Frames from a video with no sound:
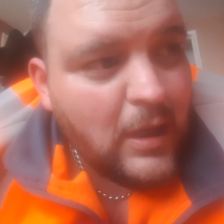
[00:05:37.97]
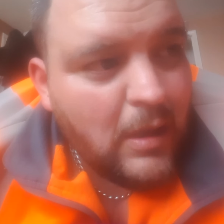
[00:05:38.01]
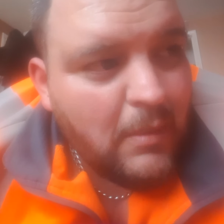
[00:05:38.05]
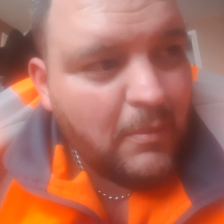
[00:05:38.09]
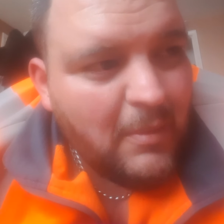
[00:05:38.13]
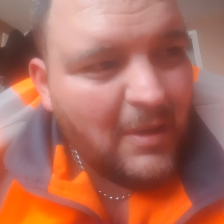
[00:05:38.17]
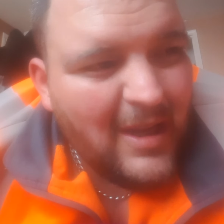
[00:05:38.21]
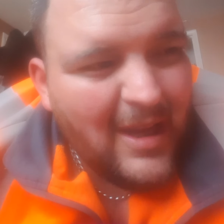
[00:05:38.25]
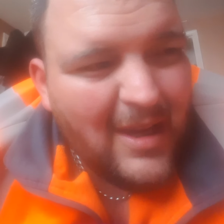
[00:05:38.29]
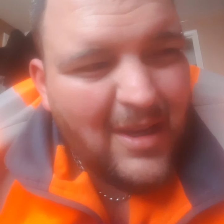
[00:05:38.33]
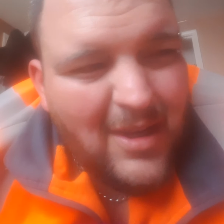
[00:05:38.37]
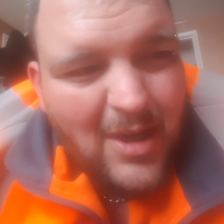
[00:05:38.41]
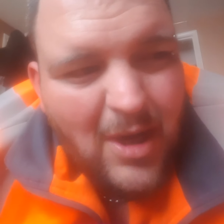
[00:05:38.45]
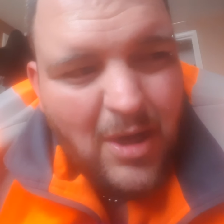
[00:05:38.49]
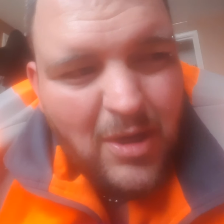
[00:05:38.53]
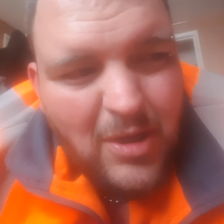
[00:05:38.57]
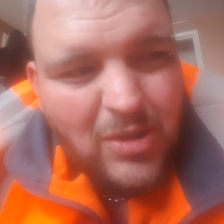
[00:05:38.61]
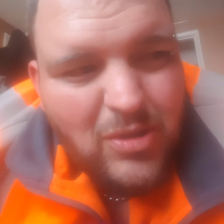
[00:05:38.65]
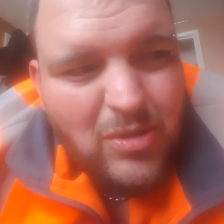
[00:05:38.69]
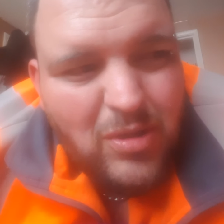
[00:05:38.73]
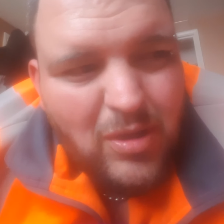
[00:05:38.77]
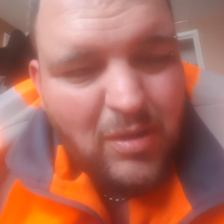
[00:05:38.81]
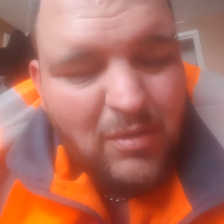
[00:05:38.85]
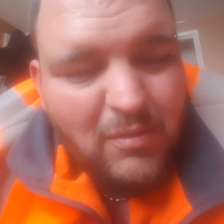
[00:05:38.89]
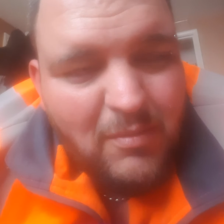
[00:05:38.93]
But then the only
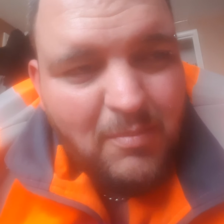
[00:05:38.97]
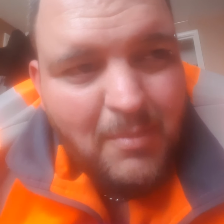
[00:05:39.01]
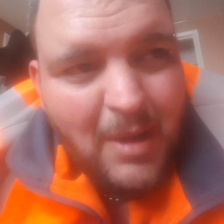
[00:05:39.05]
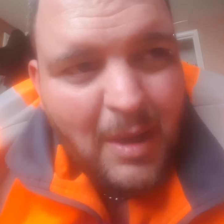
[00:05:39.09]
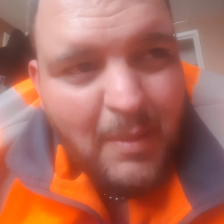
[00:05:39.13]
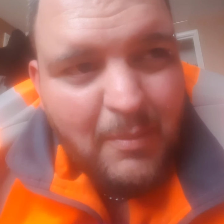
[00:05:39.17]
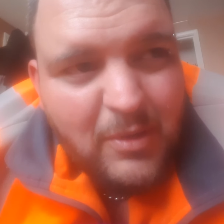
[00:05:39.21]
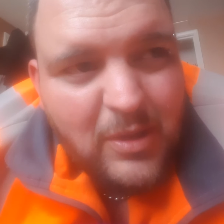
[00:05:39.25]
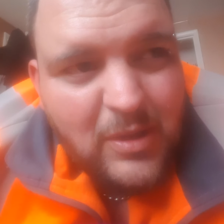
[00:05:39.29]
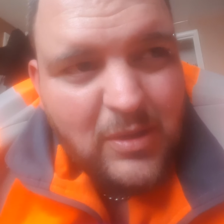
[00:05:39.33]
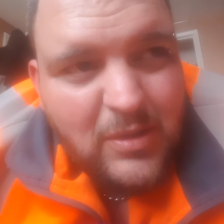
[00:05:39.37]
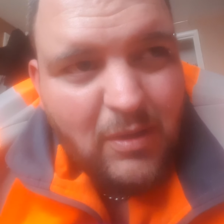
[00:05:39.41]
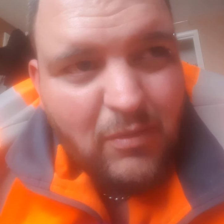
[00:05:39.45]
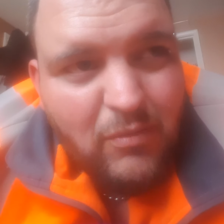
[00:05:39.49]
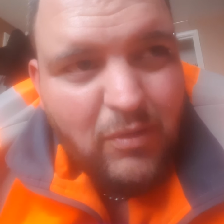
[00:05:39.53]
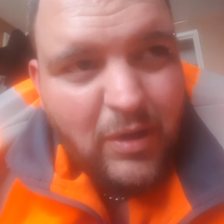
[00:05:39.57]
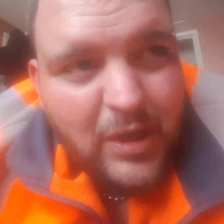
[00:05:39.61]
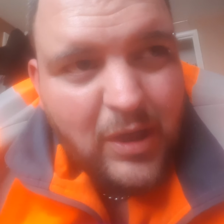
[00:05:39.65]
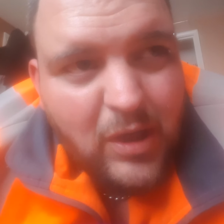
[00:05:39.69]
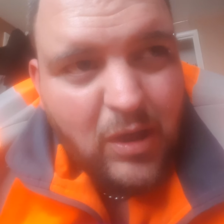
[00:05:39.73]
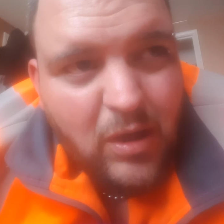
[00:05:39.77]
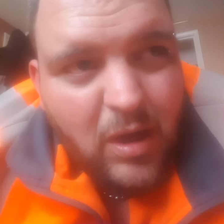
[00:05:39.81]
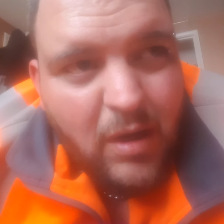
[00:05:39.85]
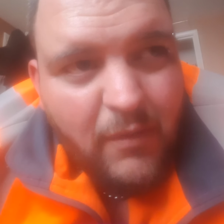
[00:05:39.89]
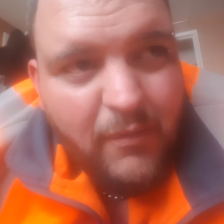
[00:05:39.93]
two memories I
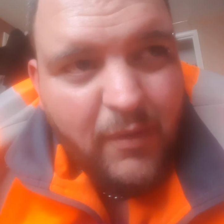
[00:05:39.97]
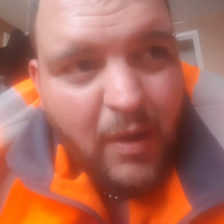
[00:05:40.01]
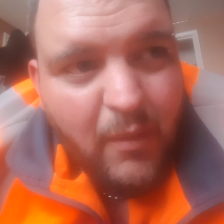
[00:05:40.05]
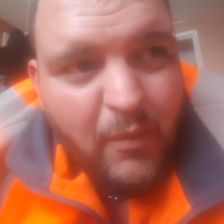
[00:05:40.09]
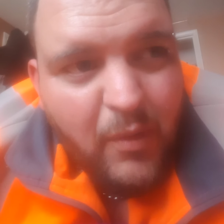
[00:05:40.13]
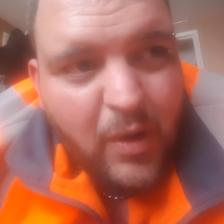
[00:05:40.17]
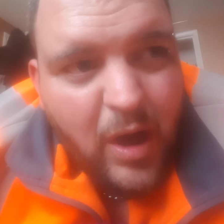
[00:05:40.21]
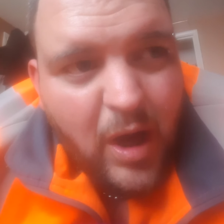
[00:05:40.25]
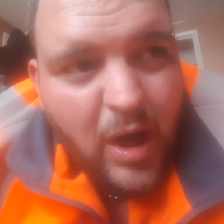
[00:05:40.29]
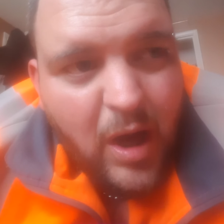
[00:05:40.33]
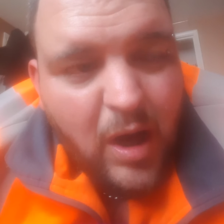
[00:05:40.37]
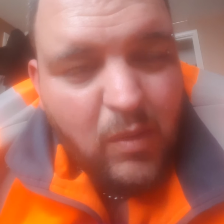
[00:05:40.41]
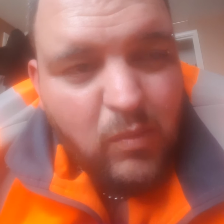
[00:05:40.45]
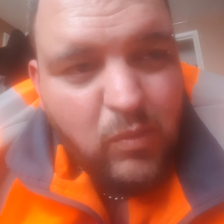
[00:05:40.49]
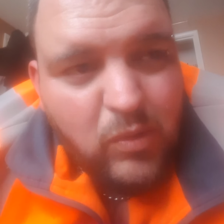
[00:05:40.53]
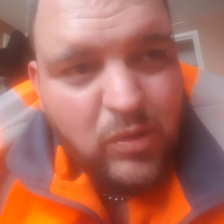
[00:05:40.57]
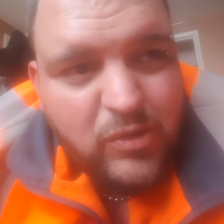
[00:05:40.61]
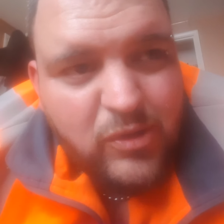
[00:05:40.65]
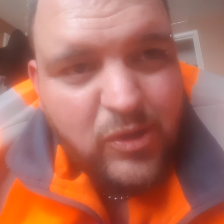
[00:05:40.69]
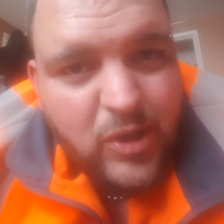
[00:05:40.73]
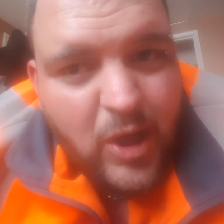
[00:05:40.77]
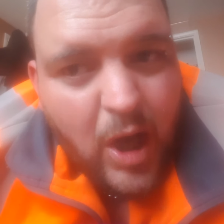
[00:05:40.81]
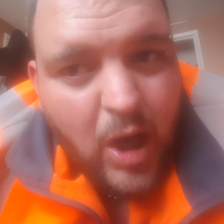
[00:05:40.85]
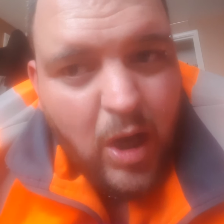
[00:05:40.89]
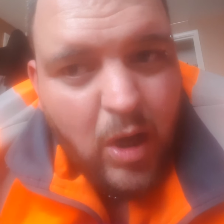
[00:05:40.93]
really got of Owen Hart
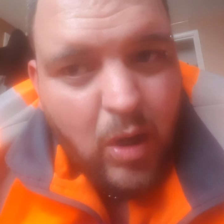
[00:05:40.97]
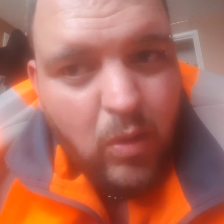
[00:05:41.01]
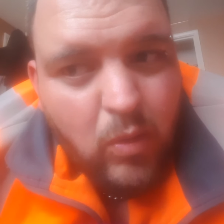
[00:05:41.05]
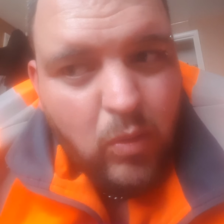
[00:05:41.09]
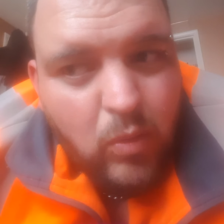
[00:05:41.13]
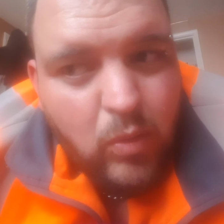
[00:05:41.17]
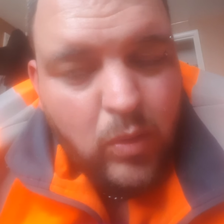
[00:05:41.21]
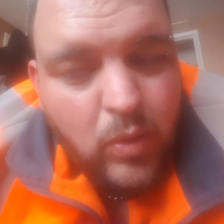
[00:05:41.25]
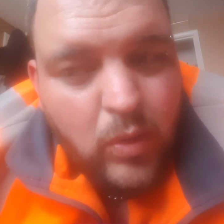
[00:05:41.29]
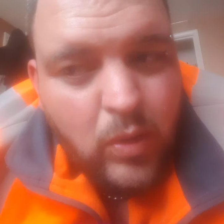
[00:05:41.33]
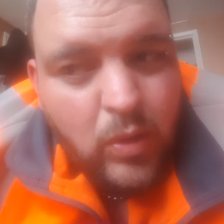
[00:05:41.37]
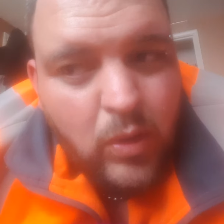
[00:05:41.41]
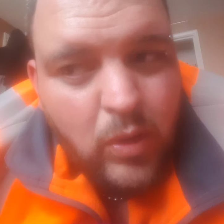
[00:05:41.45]
was the whole